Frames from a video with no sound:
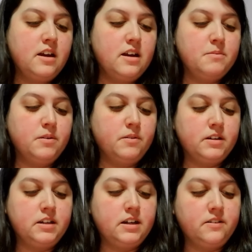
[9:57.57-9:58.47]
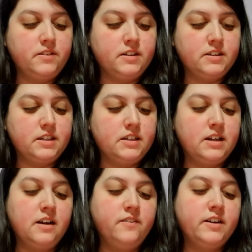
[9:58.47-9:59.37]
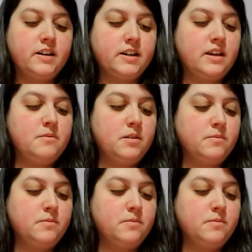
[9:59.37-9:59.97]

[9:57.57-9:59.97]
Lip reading: about 1.5 years into having her. I came home